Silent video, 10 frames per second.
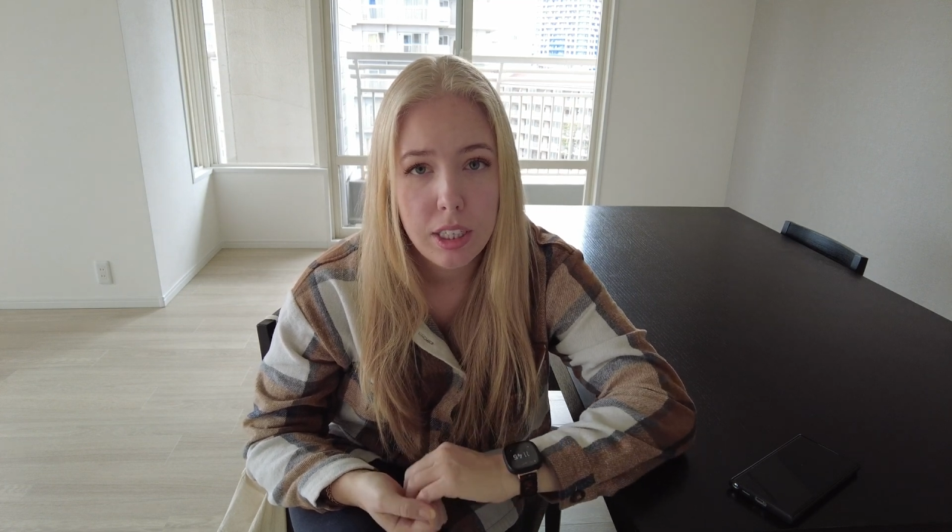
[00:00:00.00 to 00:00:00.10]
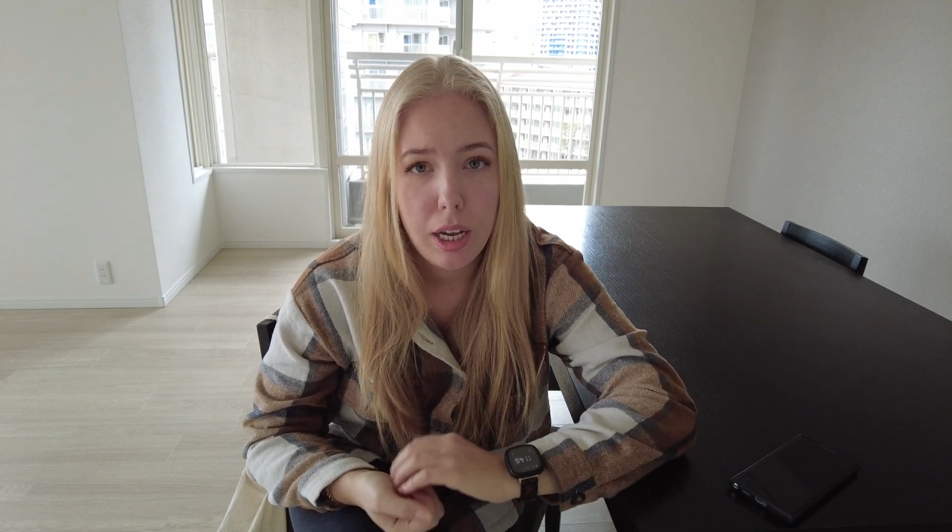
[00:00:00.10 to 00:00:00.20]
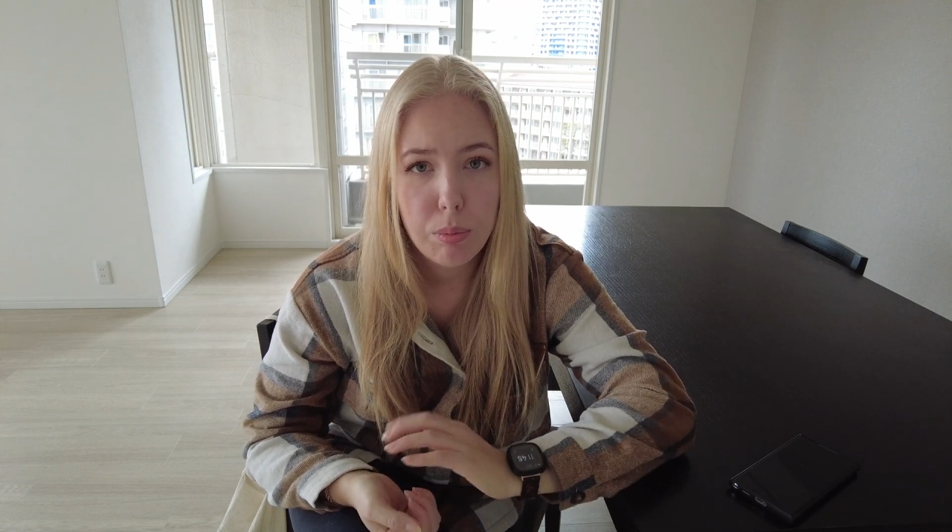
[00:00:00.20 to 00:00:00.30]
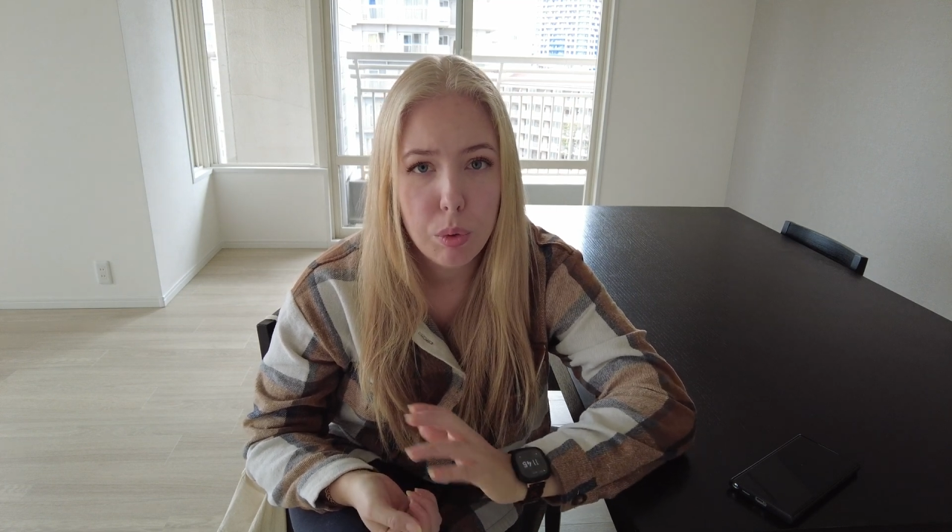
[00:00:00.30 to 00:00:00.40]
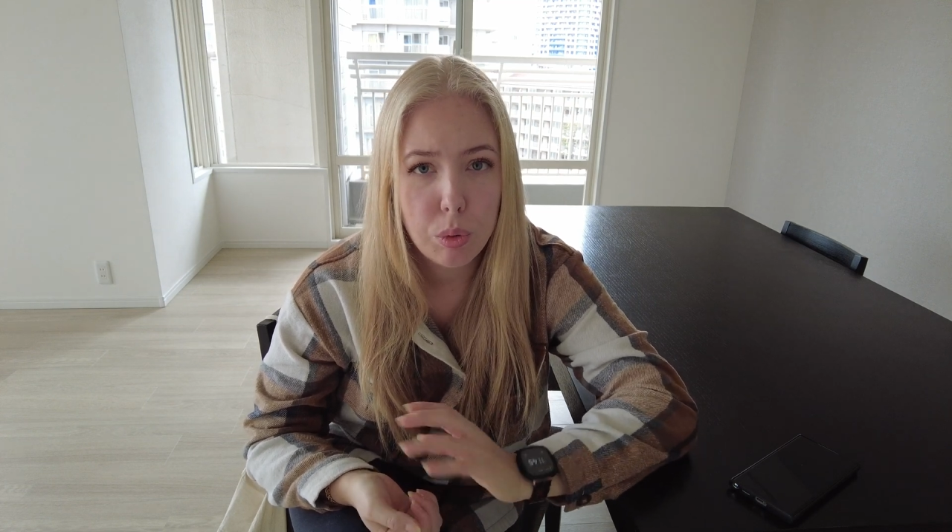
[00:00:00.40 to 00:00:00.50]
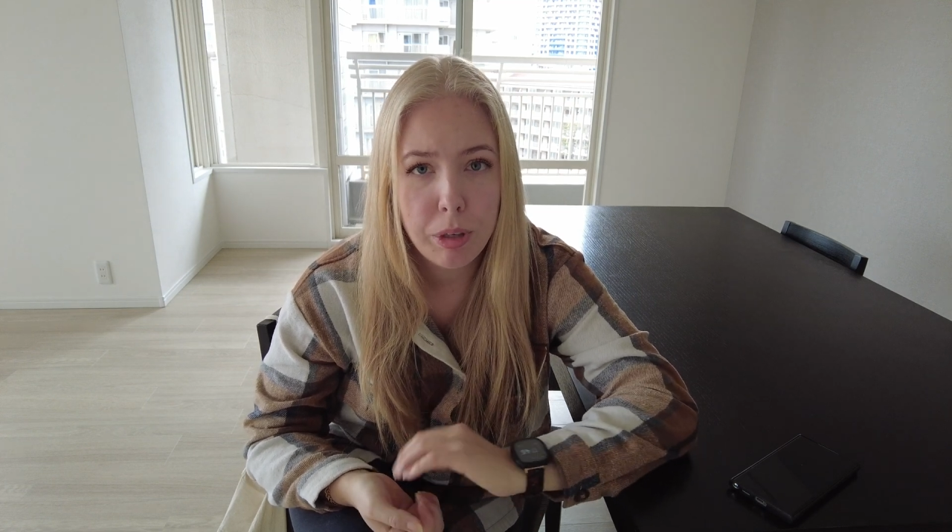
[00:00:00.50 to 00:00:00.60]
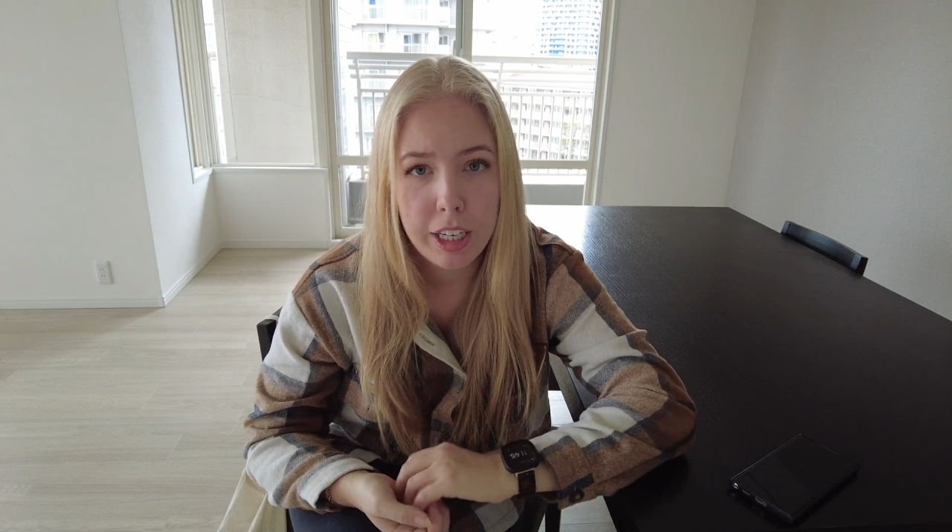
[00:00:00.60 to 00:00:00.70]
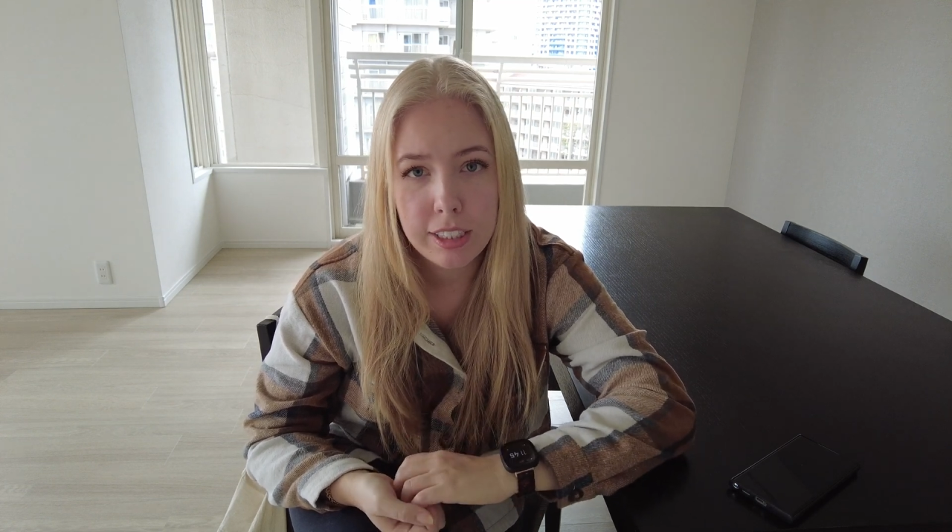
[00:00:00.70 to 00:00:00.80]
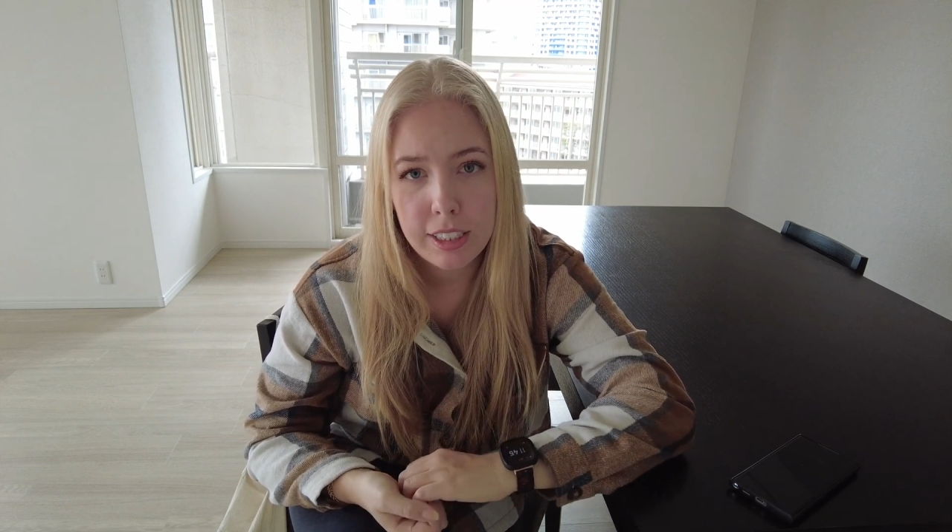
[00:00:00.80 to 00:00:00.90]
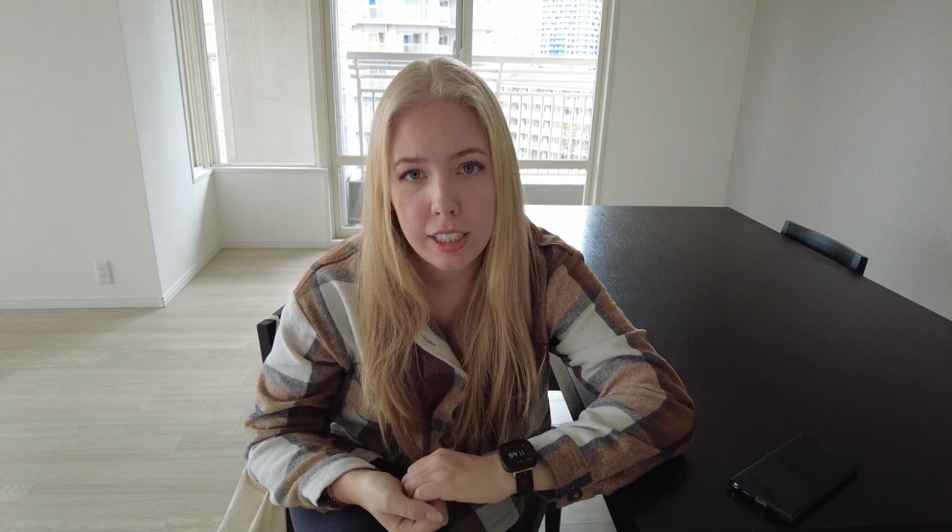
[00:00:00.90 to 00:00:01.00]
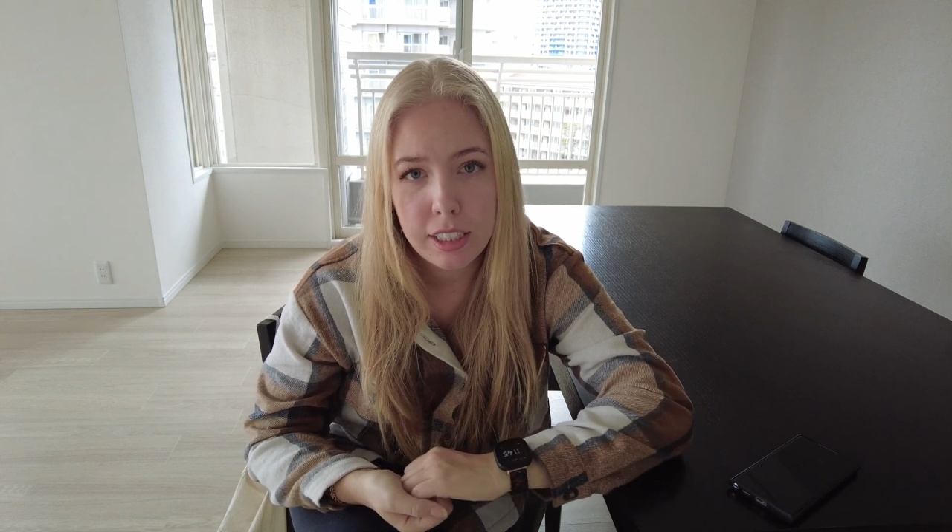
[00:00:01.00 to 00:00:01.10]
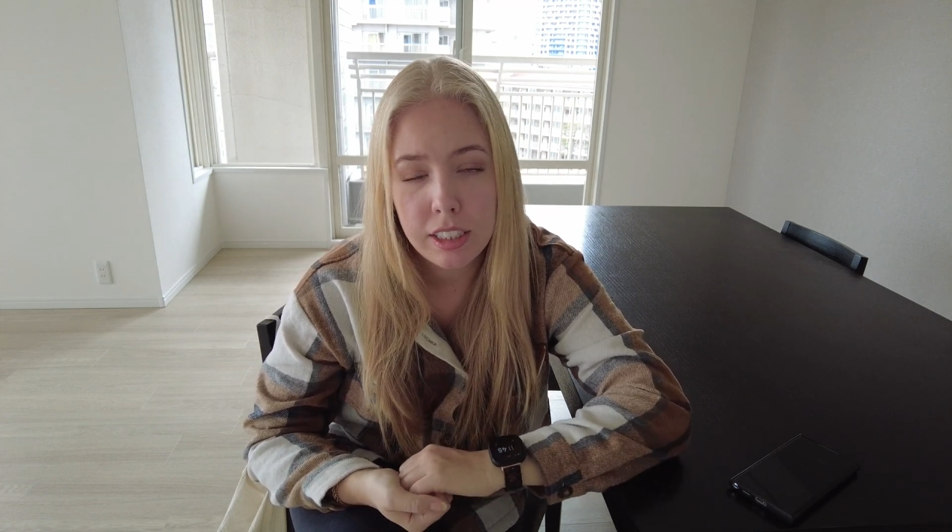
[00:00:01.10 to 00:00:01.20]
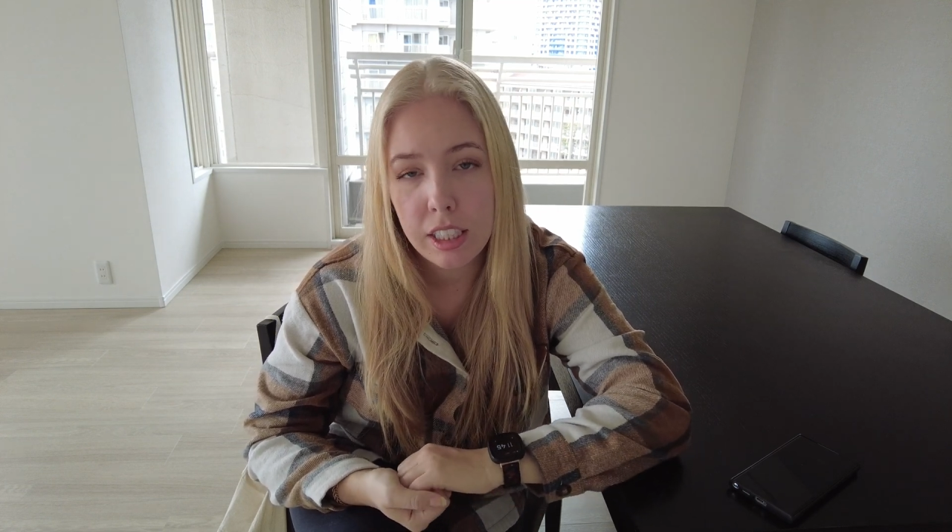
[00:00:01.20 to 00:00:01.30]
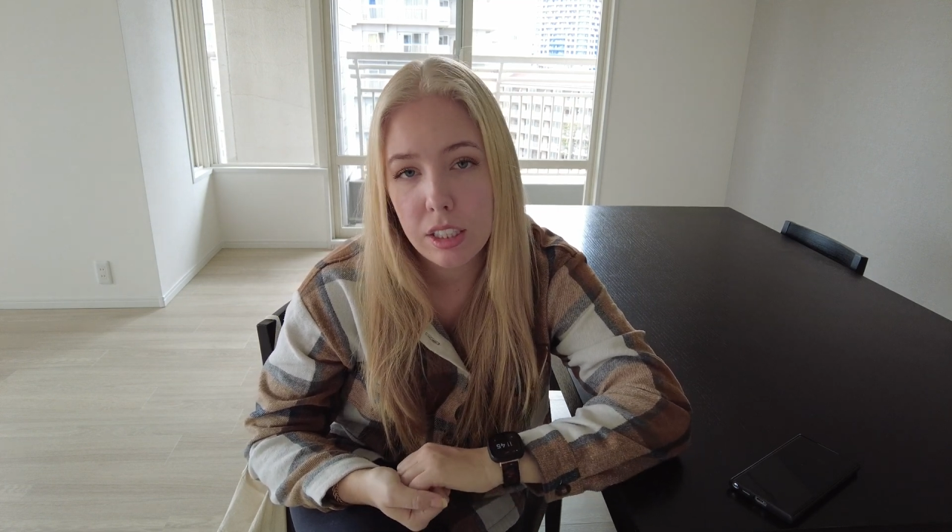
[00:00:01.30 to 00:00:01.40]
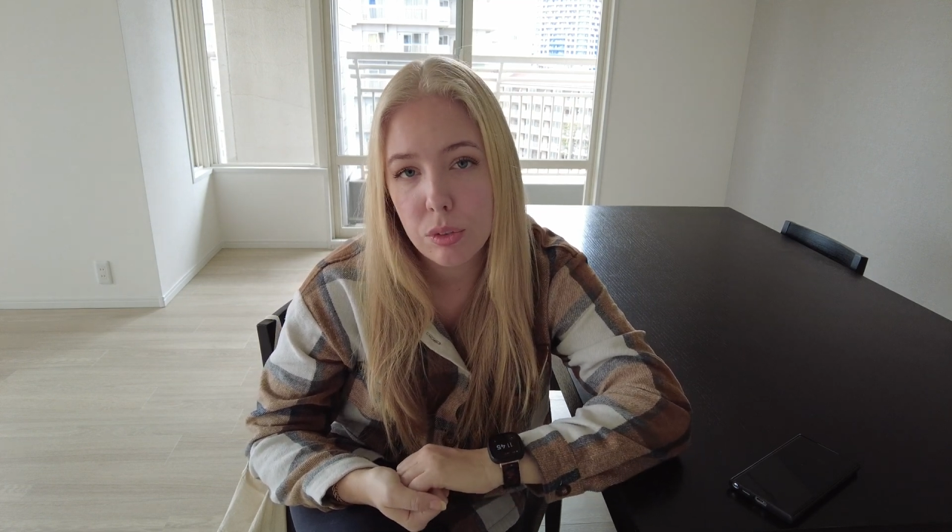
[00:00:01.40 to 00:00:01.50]
I walked past an
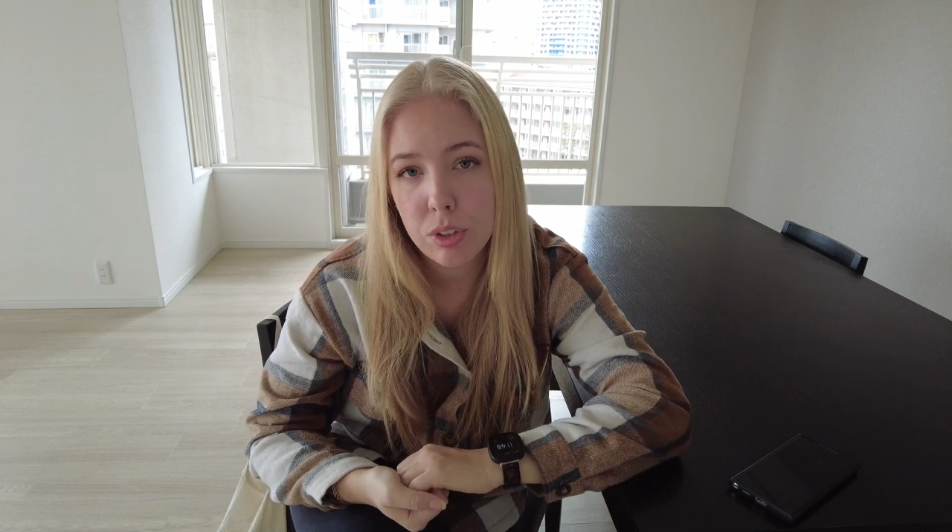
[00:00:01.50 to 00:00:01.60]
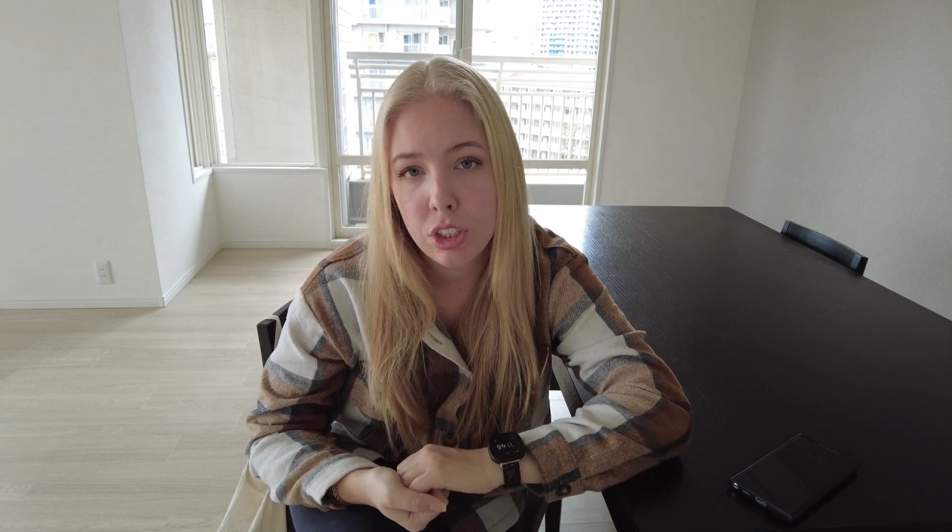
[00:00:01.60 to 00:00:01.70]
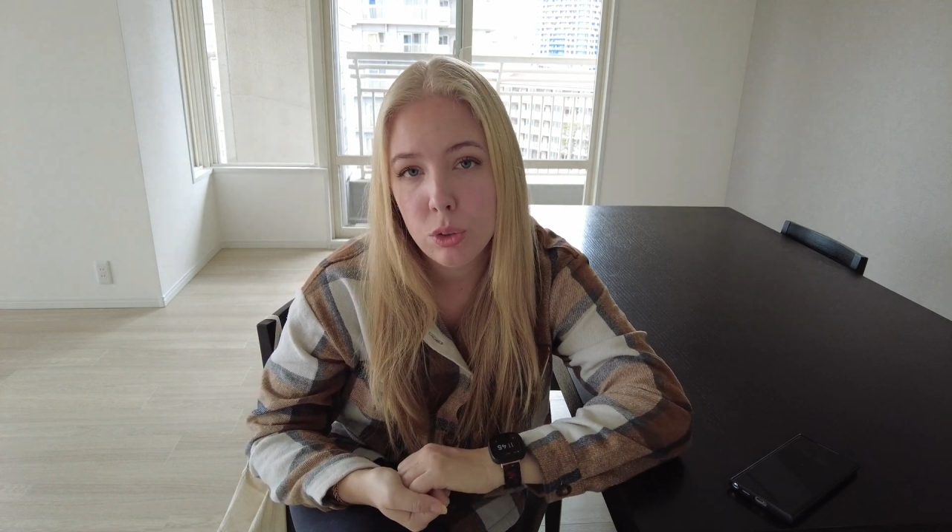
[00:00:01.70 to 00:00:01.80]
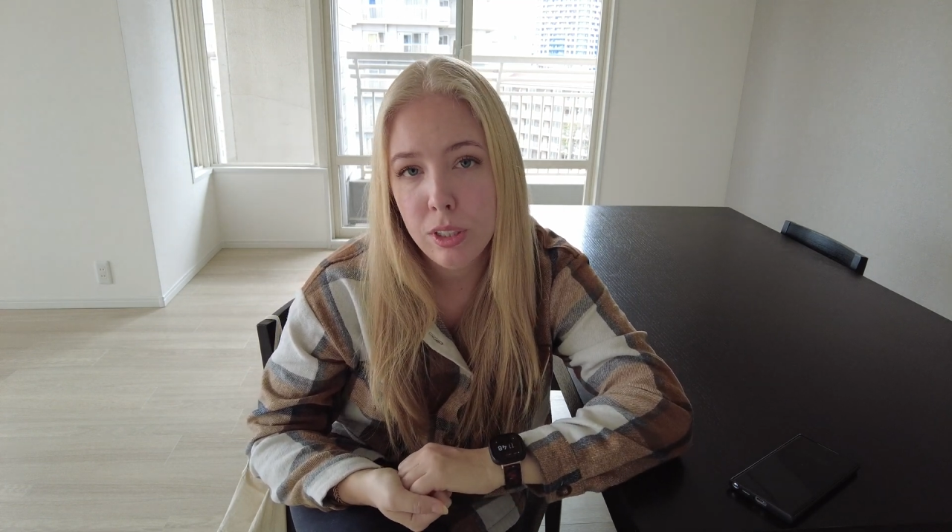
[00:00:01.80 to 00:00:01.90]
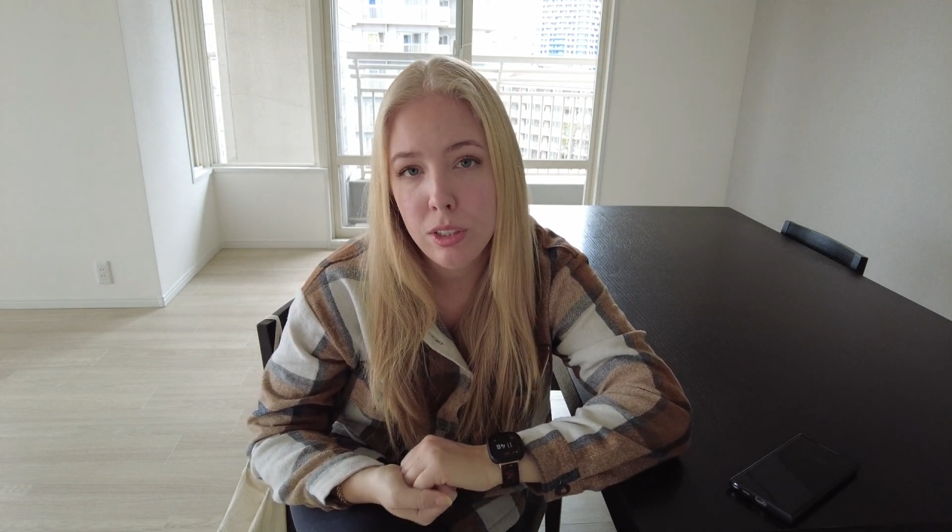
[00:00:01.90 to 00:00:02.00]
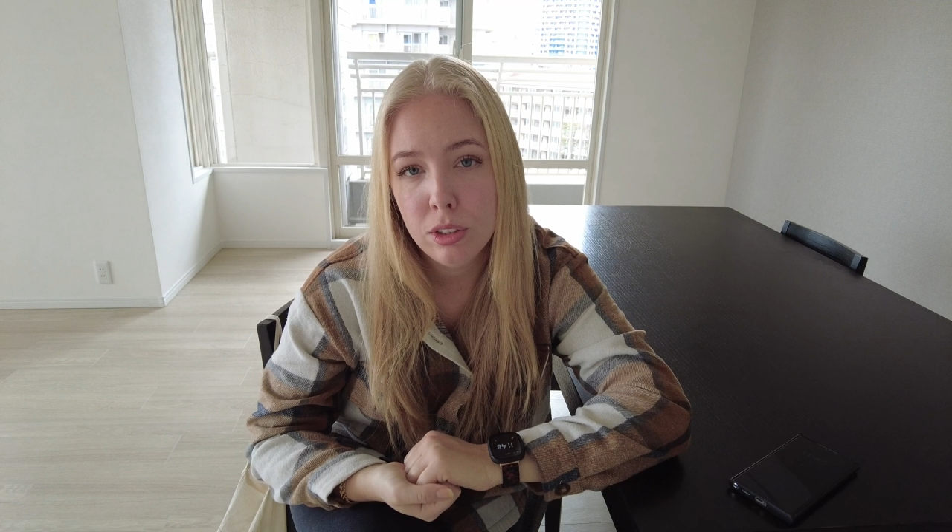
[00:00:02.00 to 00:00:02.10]
Italian restaurant,